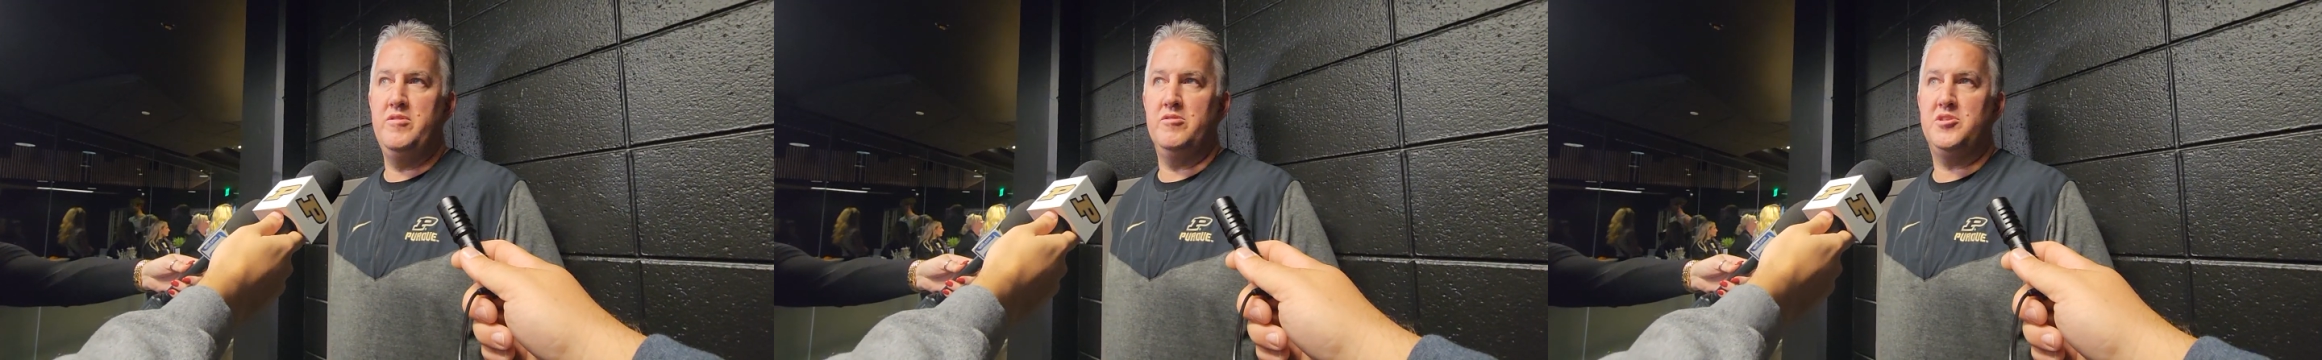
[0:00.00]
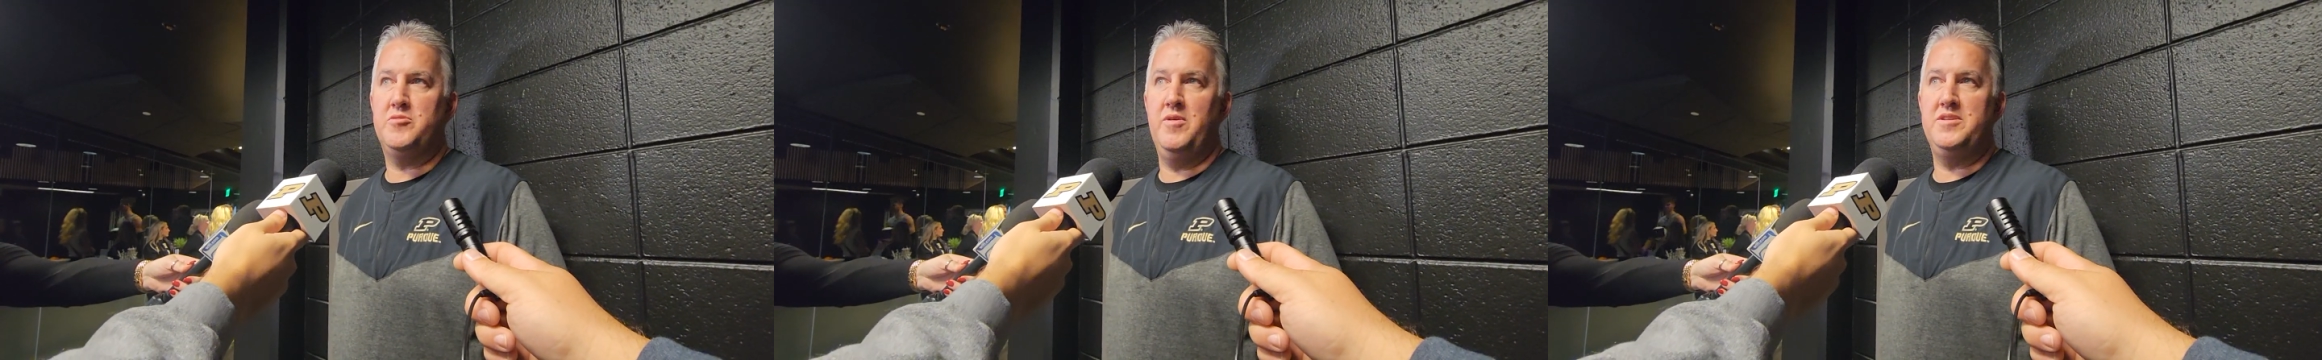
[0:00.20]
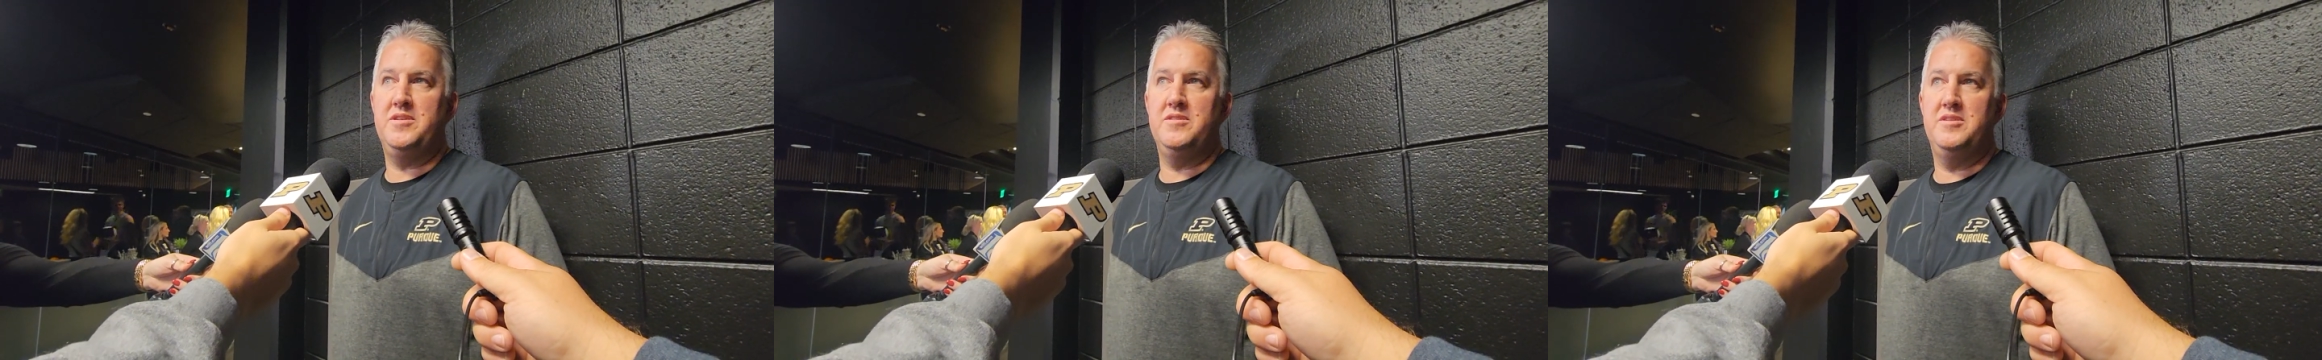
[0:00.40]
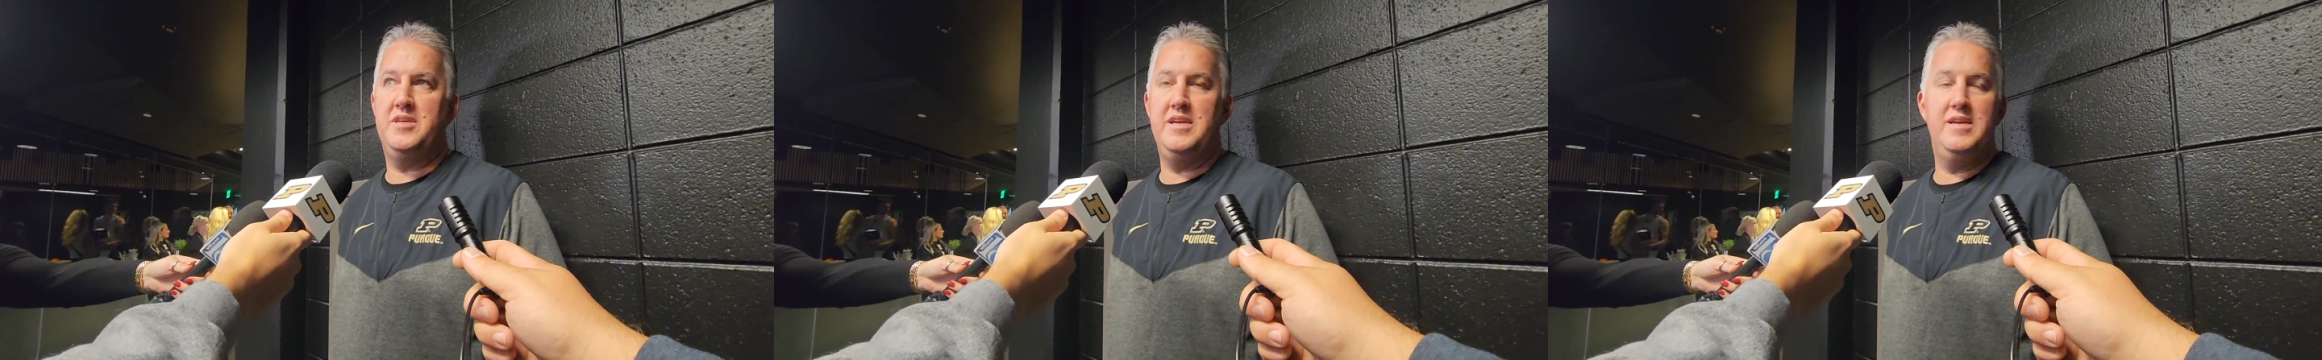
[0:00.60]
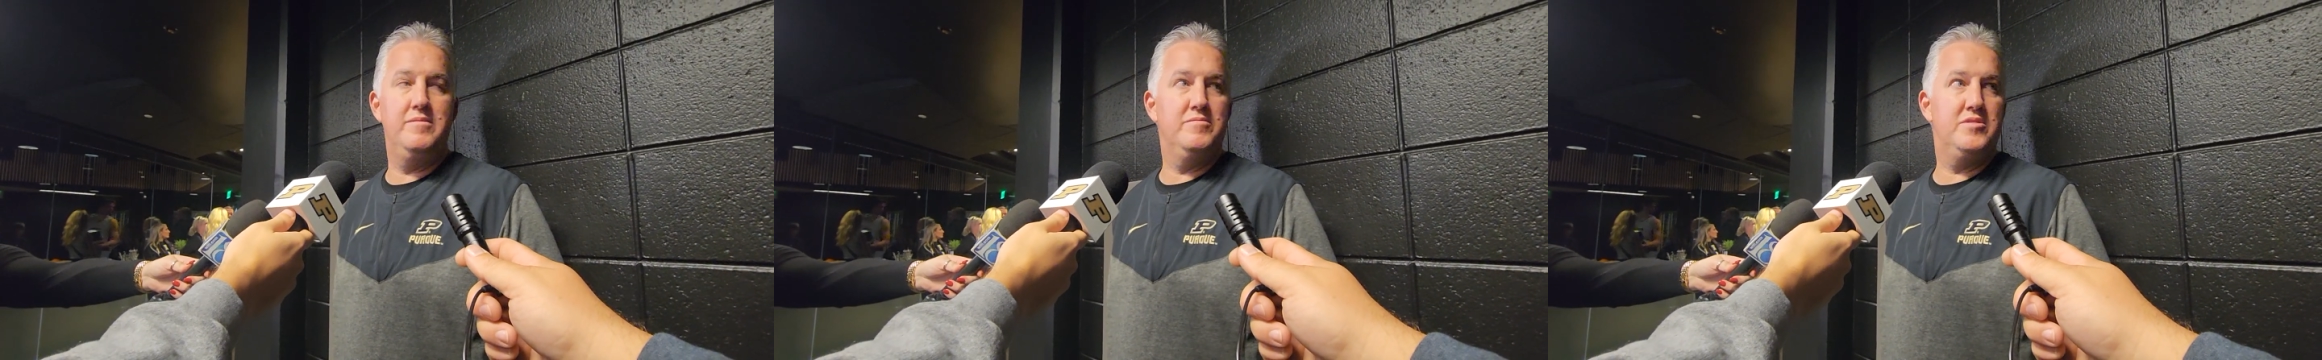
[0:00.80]
you're switching
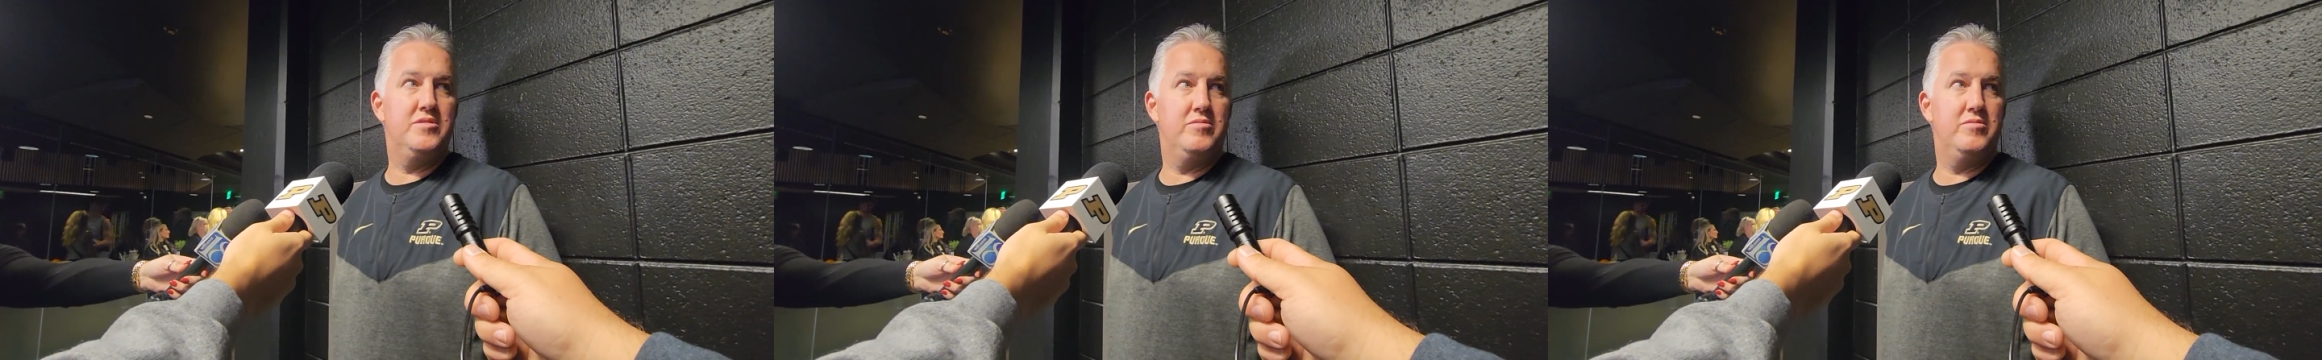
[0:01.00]
teams,